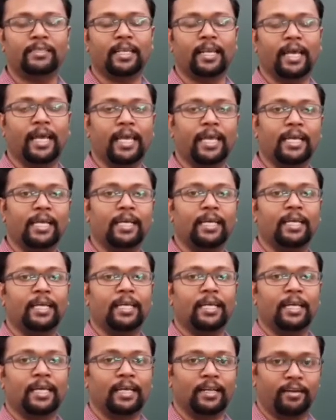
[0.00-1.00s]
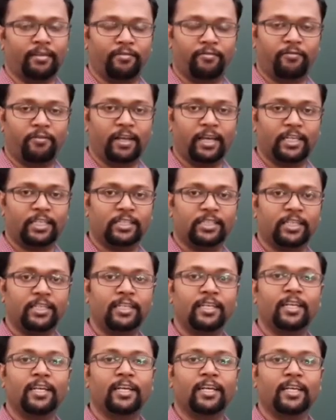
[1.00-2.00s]
like
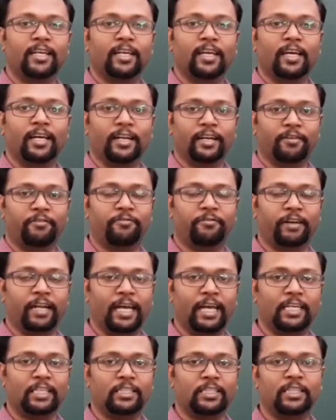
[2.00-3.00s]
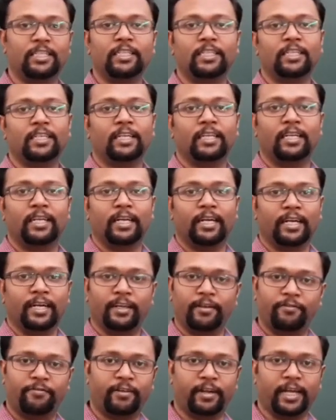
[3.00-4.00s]
reflection, refraction,
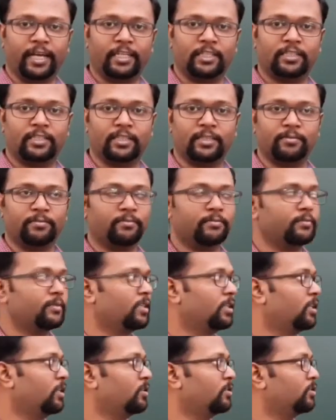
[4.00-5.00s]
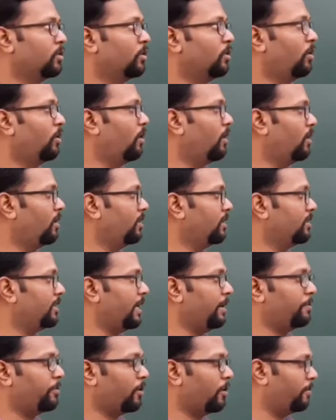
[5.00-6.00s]
diffraction. So all the
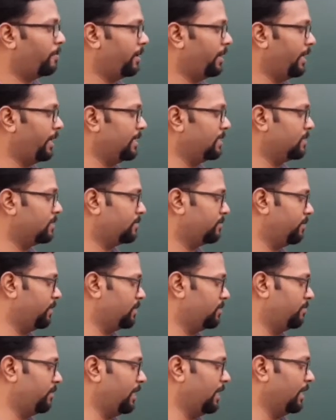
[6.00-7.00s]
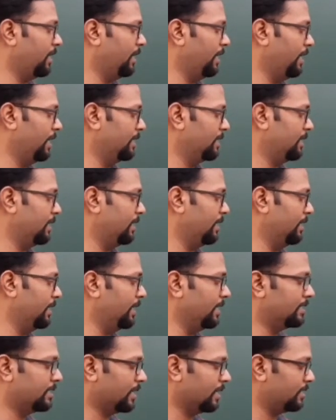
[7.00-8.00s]
3 properties which we earlier
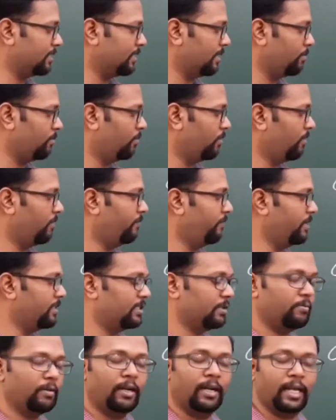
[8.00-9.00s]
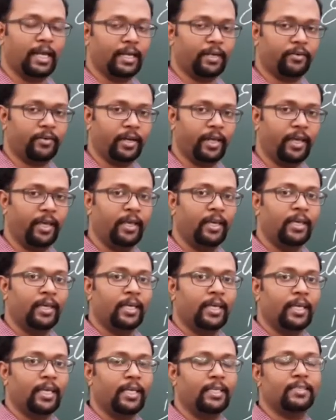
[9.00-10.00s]
discussed about visible light ray
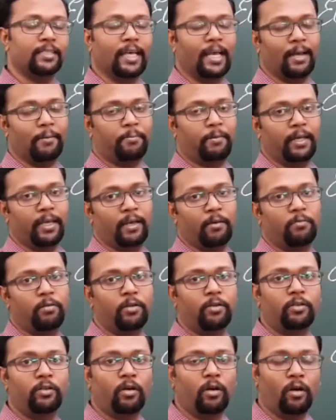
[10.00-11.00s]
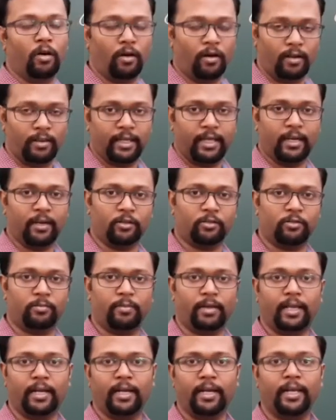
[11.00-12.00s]
is applicable to all the
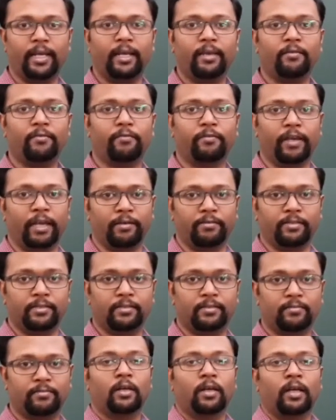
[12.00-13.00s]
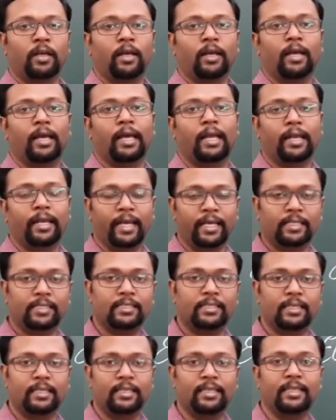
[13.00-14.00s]
electromagnetic waves. And
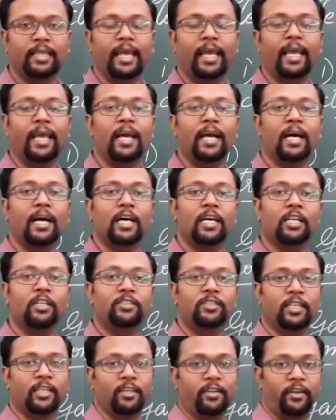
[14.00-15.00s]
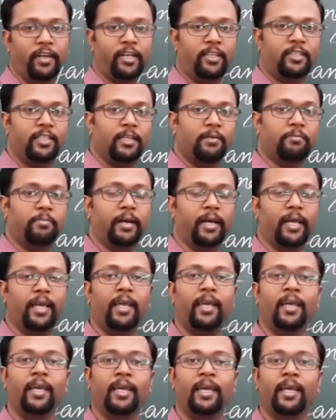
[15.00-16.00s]
next, they are generated by
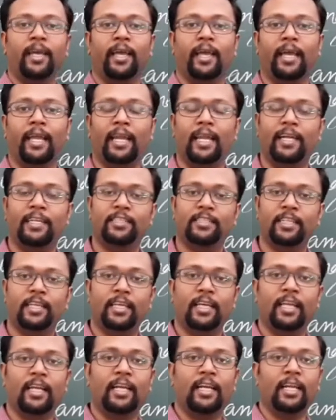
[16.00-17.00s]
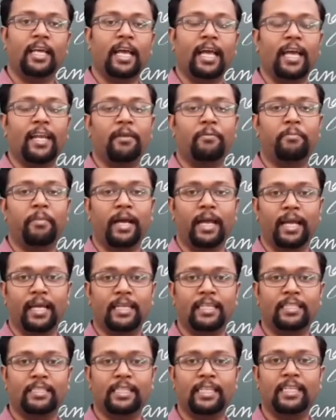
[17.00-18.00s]
electrical and
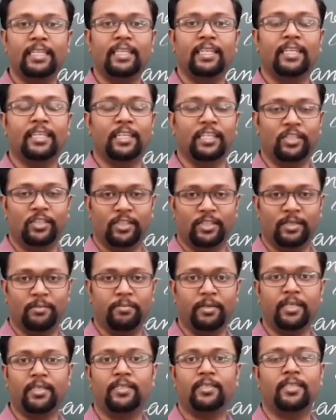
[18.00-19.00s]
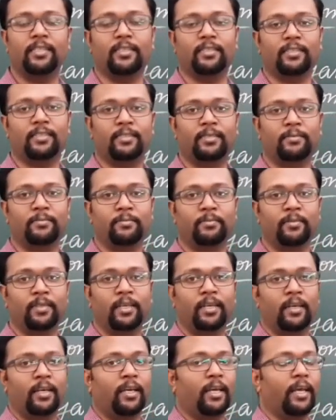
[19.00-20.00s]
magnetic disturbances.
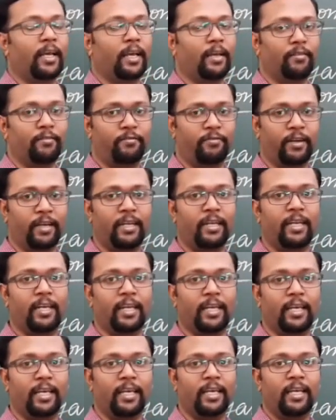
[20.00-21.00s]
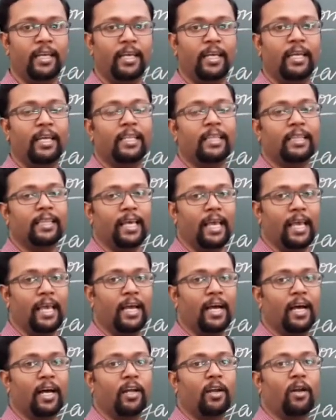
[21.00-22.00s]
And finally, they
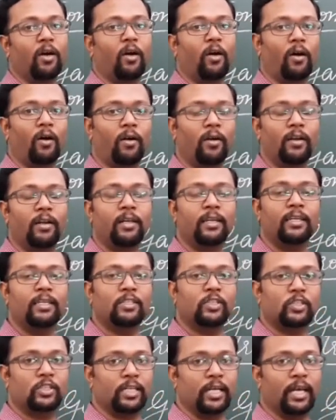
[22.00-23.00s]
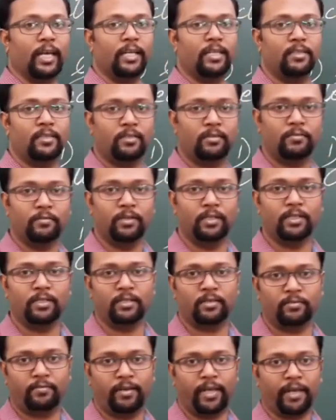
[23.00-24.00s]
are all
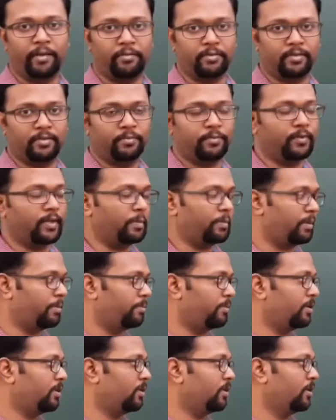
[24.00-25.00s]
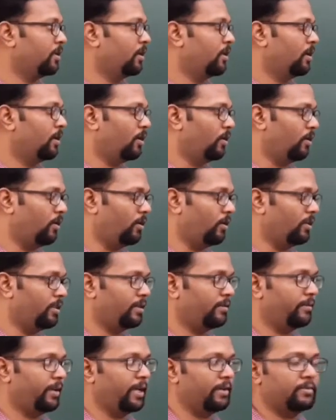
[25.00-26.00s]
transverse waves. Remember, all the
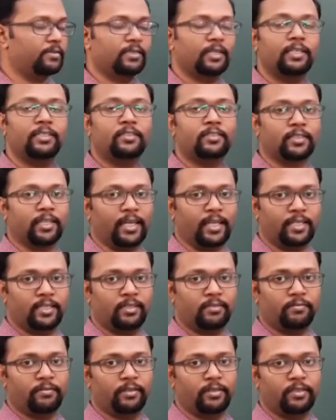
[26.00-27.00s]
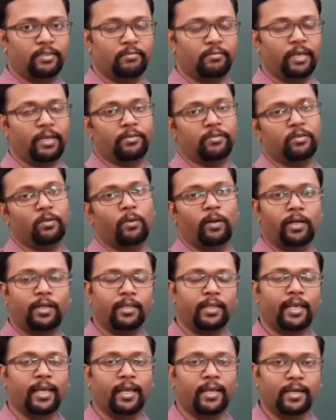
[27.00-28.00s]
waves are transverse waves. So what are
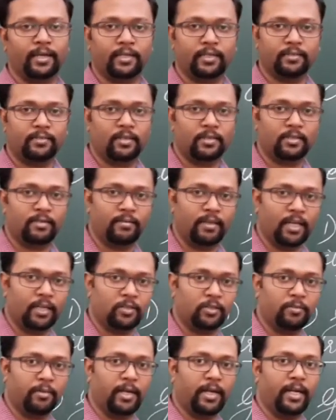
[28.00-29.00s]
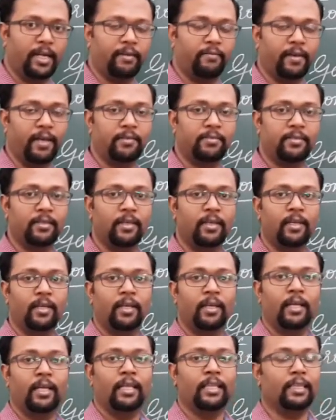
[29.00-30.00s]
the characteristics of electromagnetic waves?
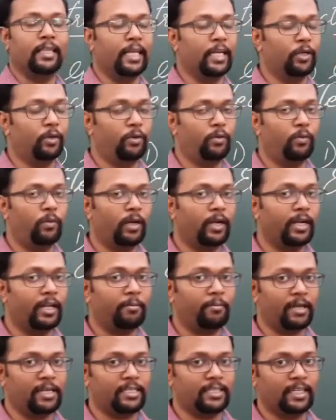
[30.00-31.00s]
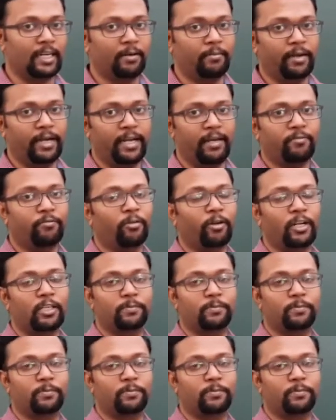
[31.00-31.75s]
They don't want a material medium for its